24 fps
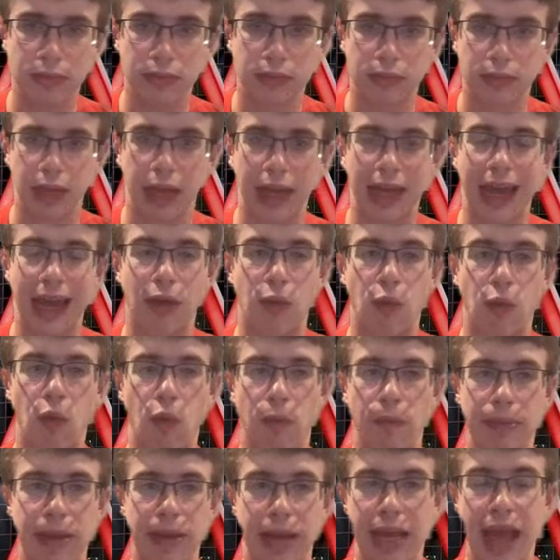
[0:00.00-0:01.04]
And like
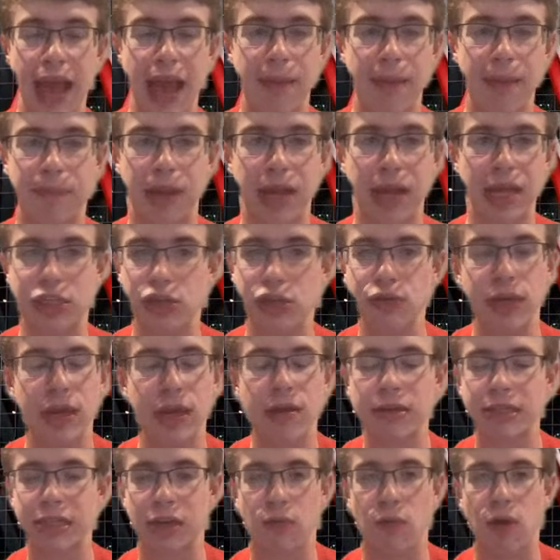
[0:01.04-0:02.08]
Maggiet played 2
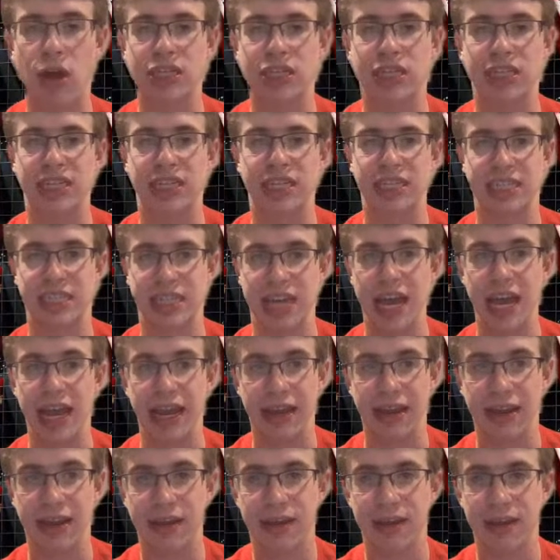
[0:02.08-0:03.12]
years at Washington
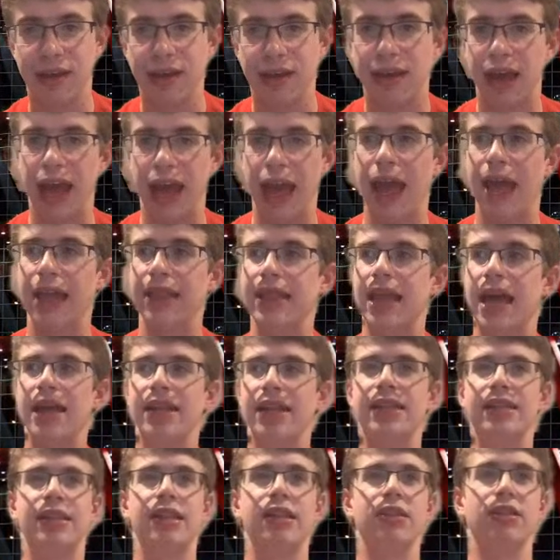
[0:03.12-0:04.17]
State, and
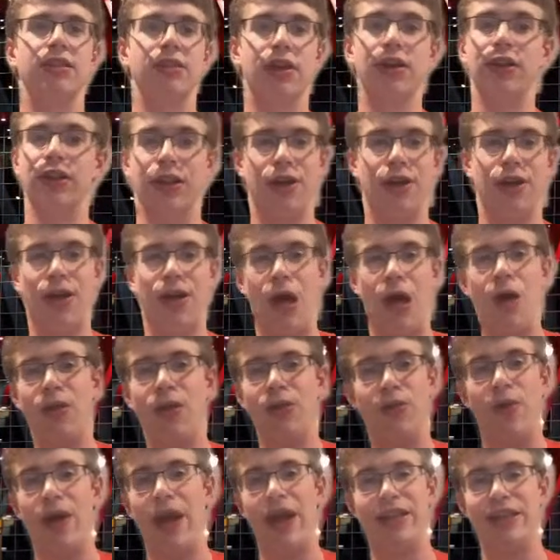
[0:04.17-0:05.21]
now look at all the
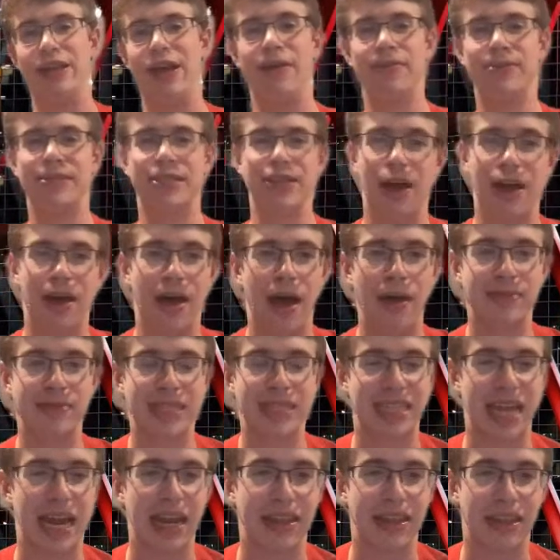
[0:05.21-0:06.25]
way at the opposite
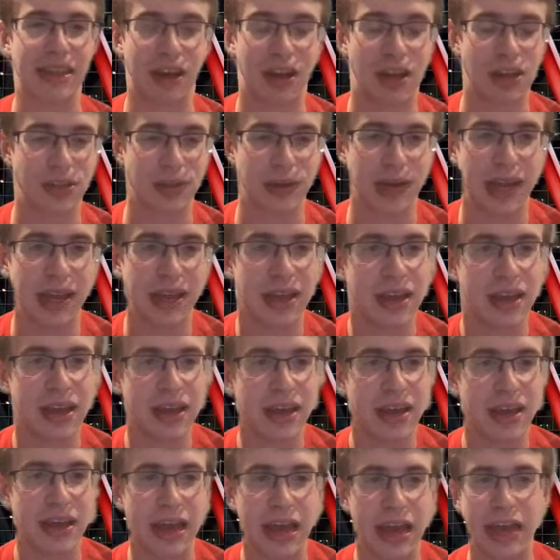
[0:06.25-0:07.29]
side of the country,
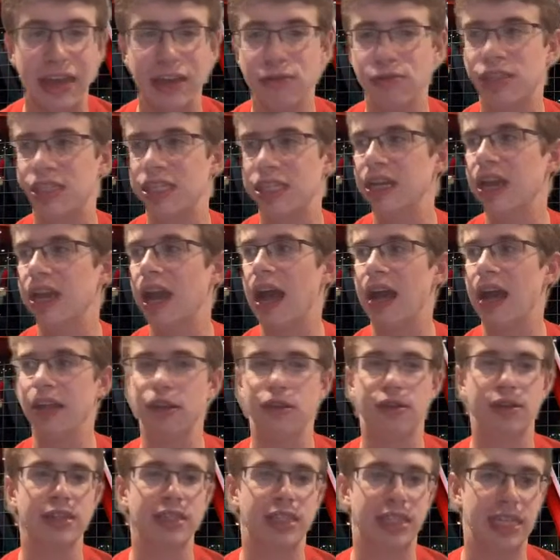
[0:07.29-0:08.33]
and you see
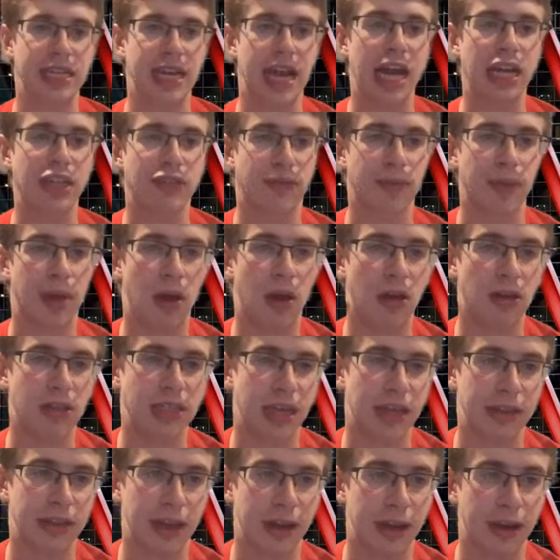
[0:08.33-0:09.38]
guys from the Hawks
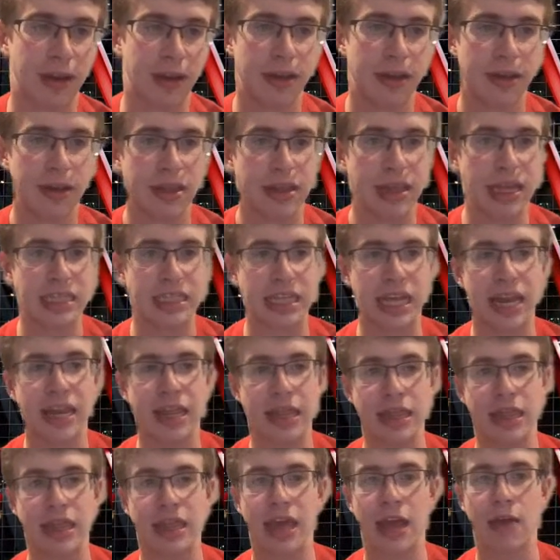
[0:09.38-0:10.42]
out there. They said
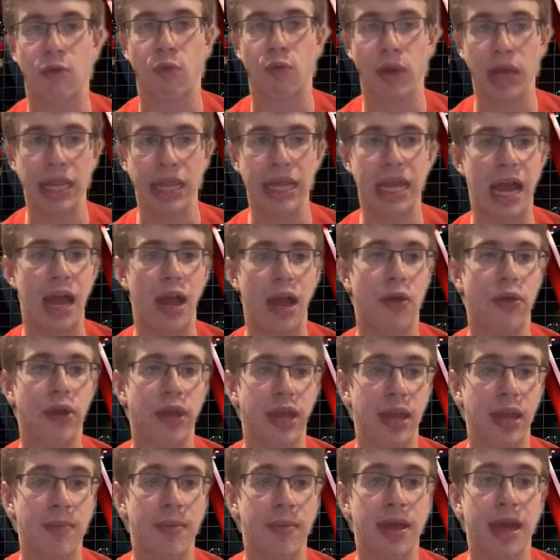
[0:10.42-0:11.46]
they're really high on
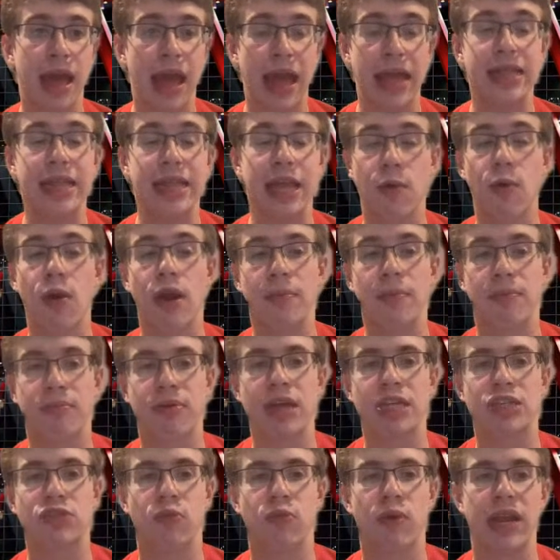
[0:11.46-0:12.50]
him, and they were
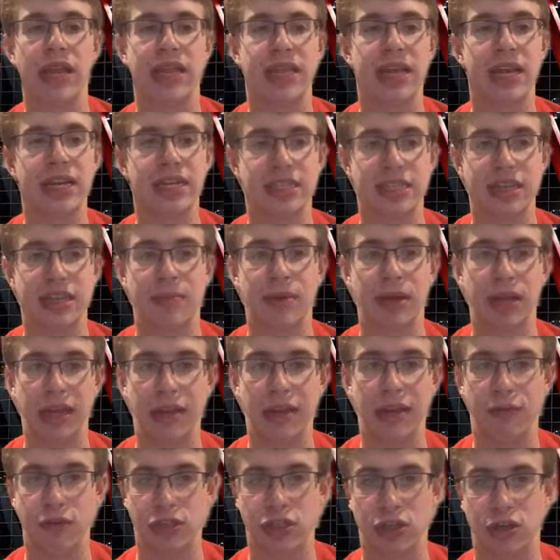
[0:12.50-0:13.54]
impressed what he did in summer
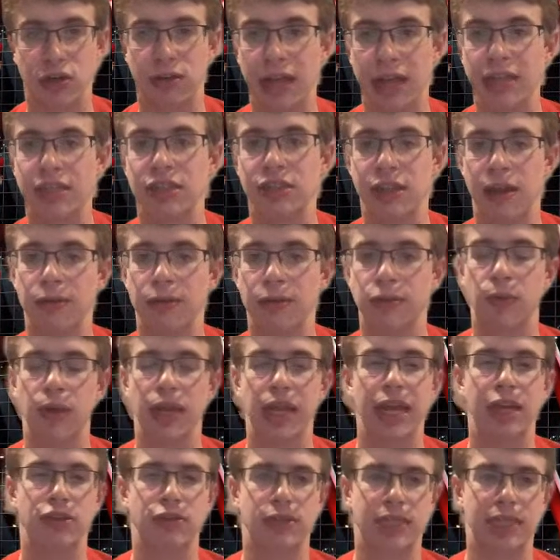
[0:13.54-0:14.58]
league for sure. That was what
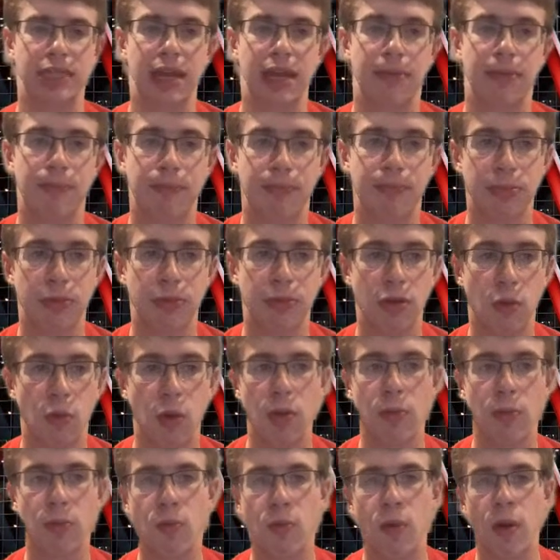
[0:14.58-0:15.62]
Landry said.
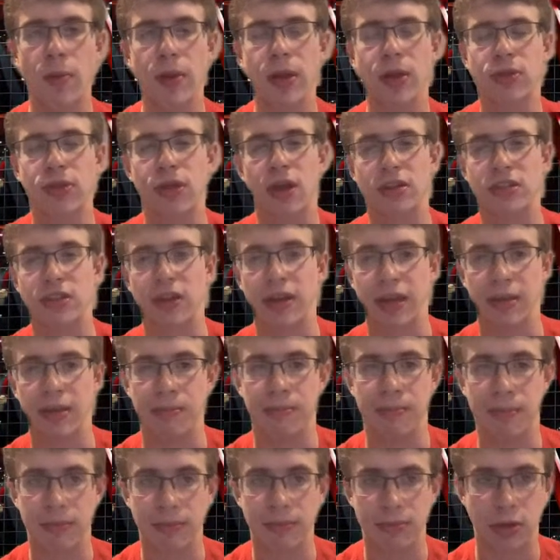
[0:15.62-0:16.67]
What were your thoughts on him
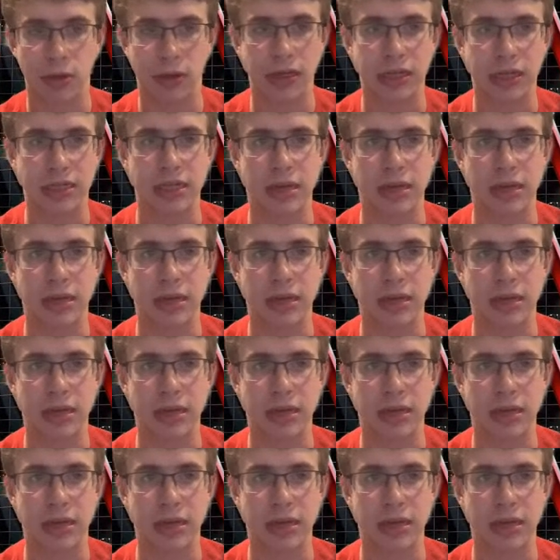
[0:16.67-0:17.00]
during the summer?